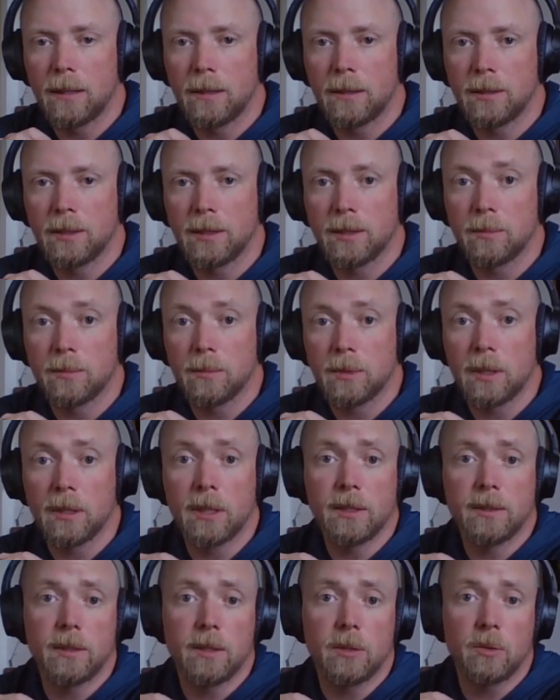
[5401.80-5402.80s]
their systems
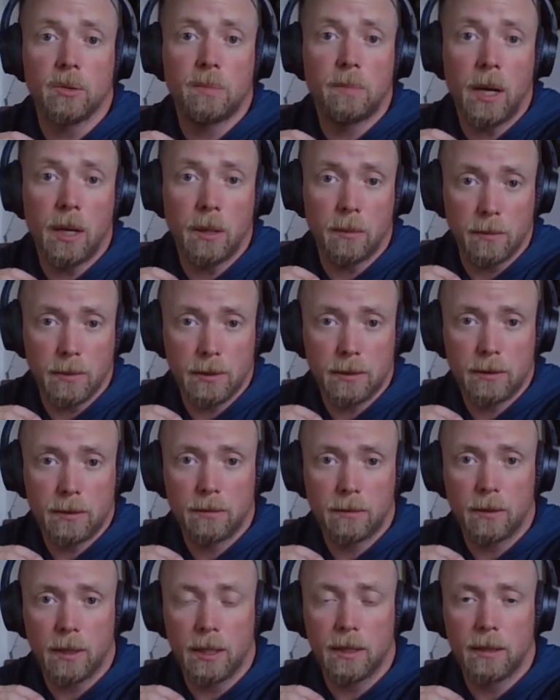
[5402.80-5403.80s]
unless they use pumps,
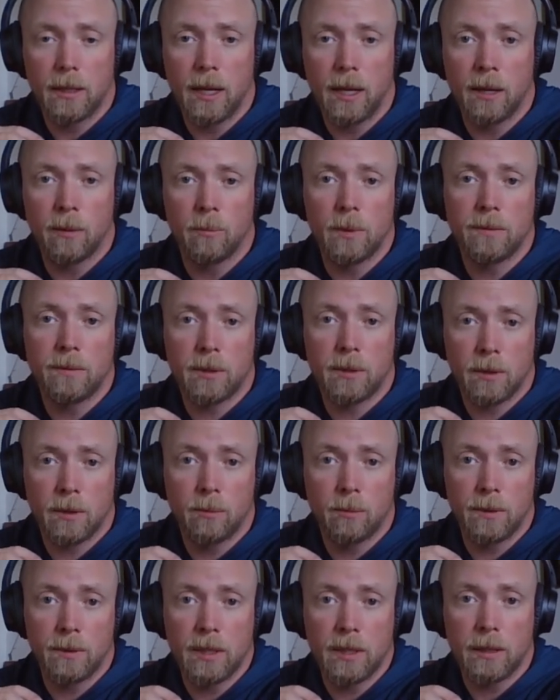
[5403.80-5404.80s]
right? And we've
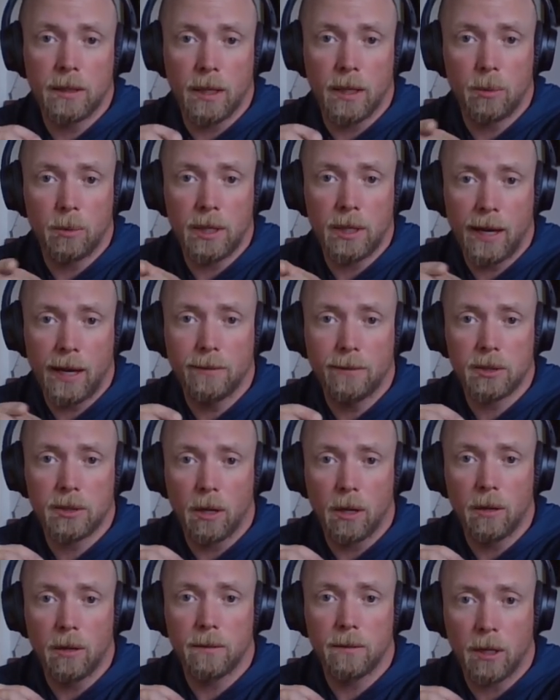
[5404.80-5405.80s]
we've done that. We have
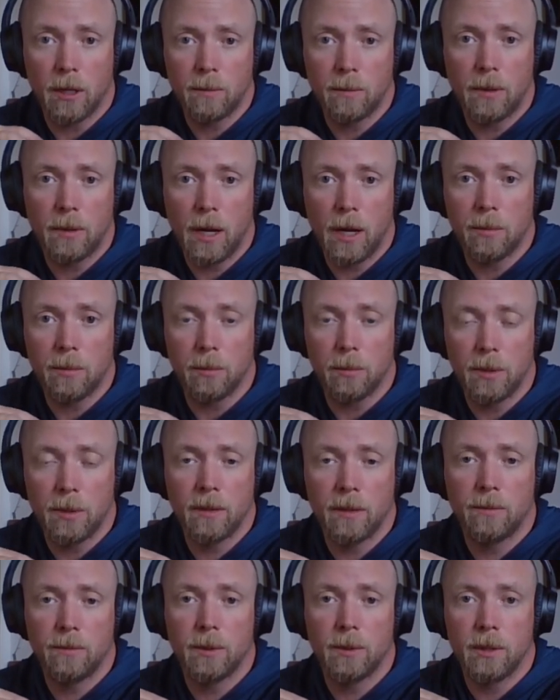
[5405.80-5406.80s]
solved our problem
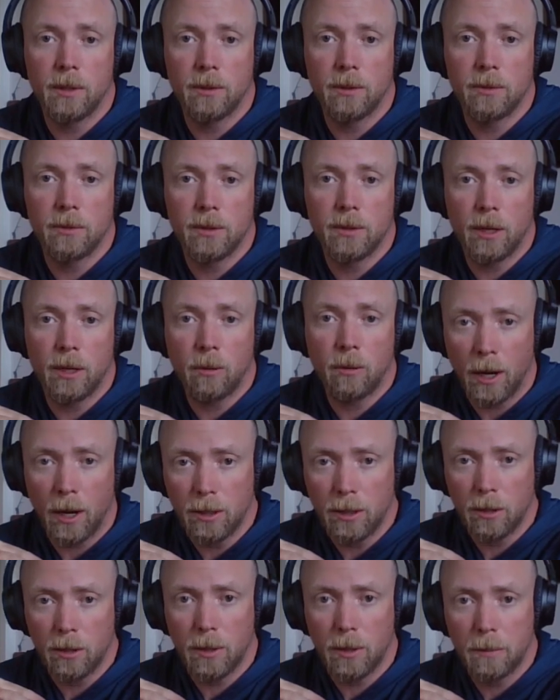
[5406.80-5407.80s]
if we use a
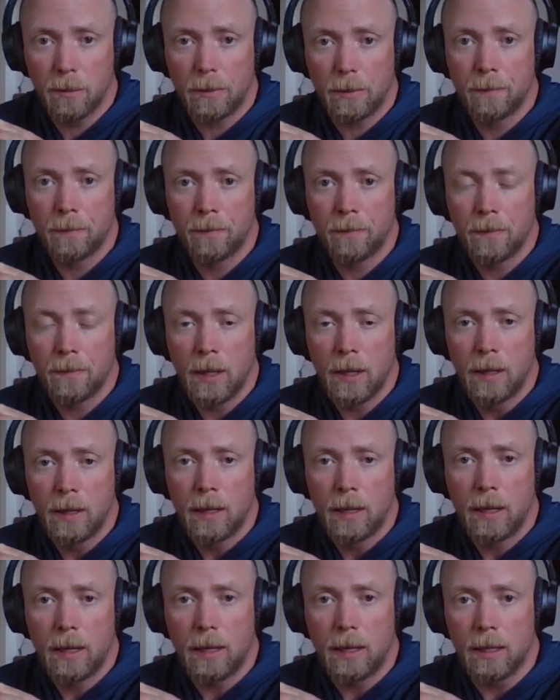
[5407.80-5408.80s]
grinder pump,
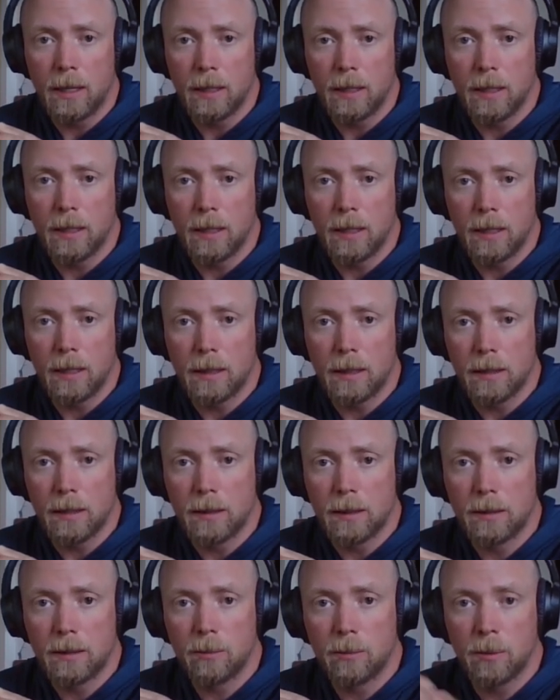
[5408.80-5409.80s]
and uh,
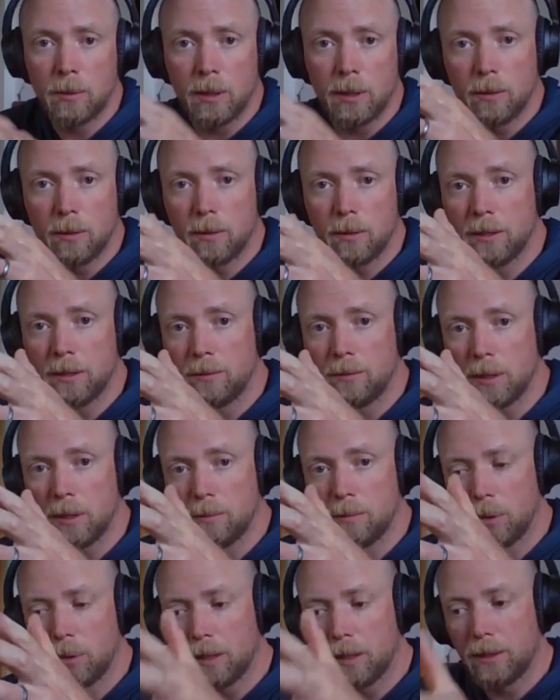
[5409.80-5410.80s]
we if we
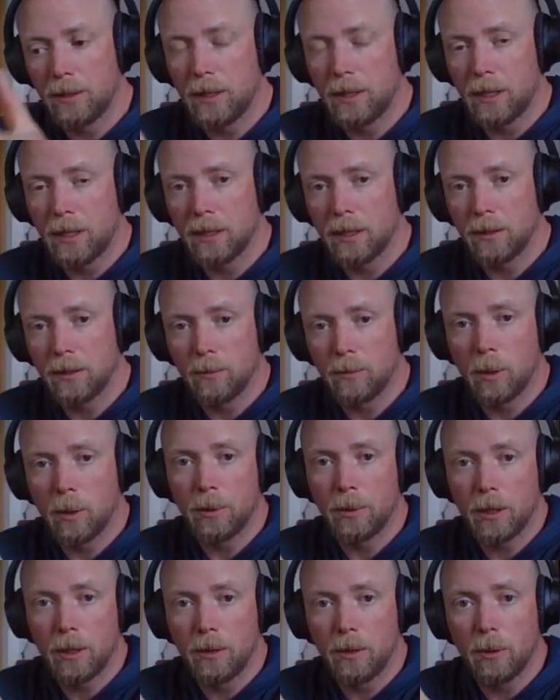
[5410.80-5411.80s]
put everything into the, what we
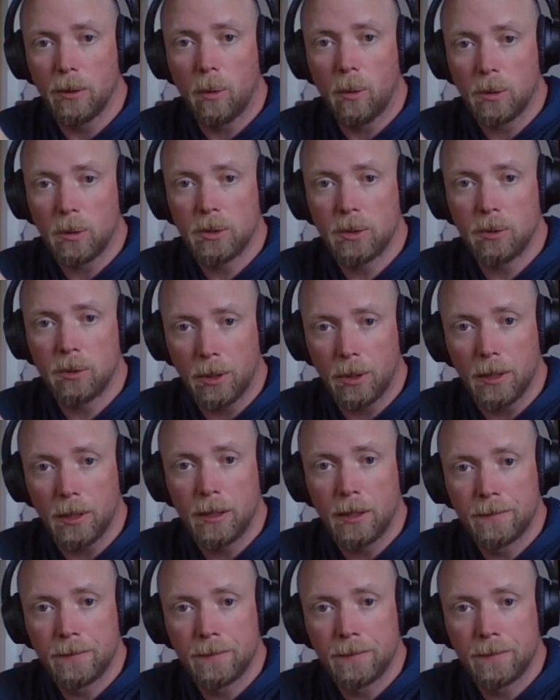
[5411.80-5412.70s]
call the horse toilet,